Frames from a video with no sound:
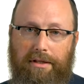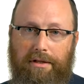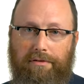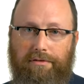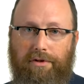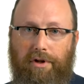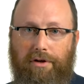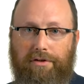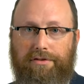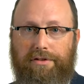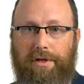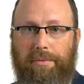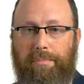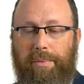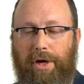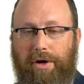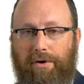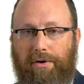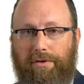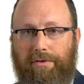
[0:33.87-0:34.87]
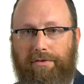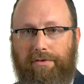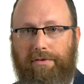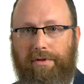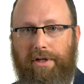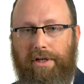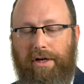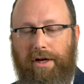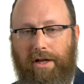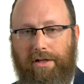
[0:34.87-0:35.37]
lost their parents
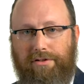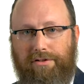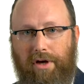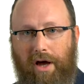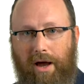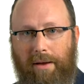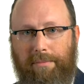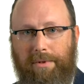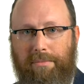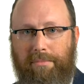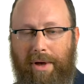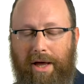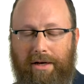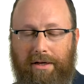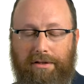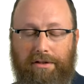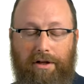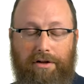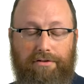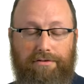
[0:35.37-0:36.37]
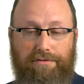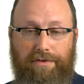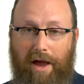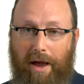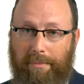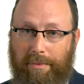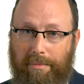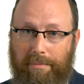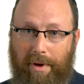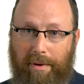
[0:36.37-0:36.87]
in an untimely manner, lost
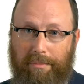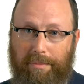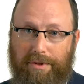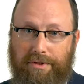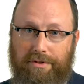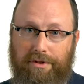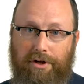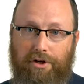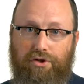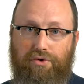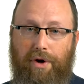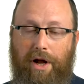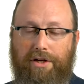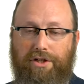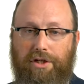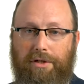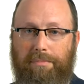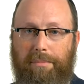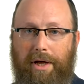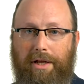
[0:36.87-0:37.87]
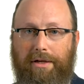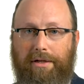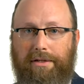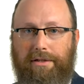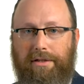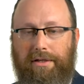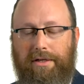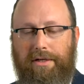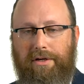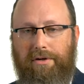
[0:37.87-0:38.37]
family members in a tragic manner.
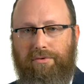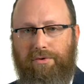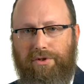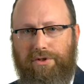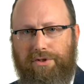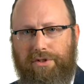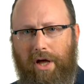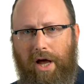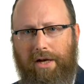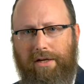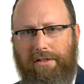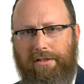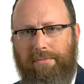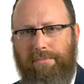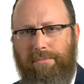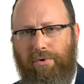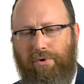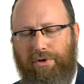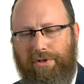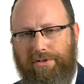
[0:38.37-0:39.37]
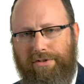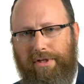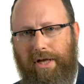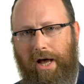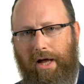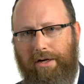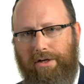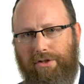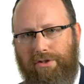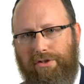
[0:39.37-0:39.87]
Reciting the mourner's
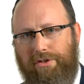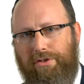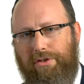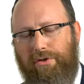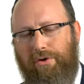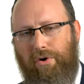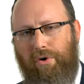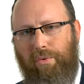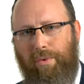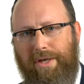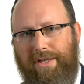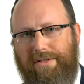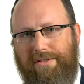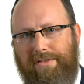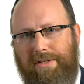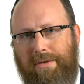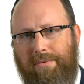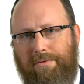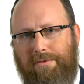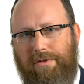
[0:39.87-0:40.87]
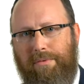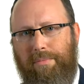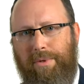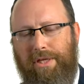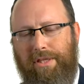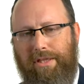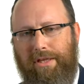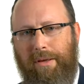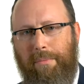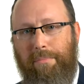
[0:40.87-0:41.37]
Kaddish always seems to
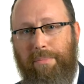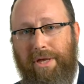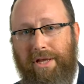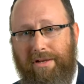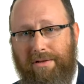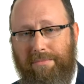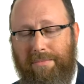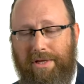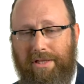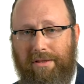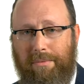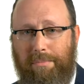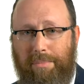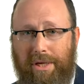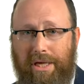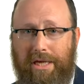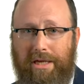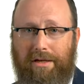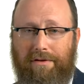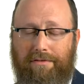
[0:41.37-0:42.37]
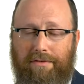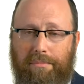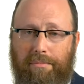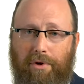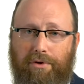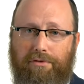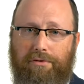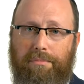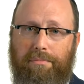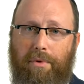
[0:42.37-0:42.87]
be the epitome, the peak of the
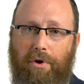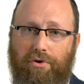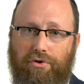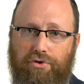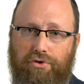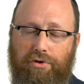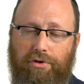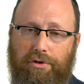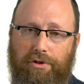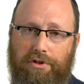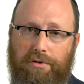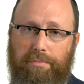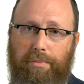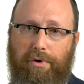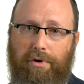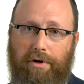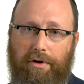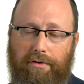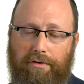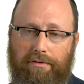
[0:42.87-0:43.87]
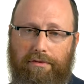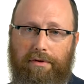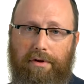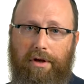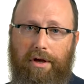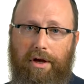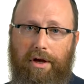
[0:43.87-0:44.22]
most emotional experience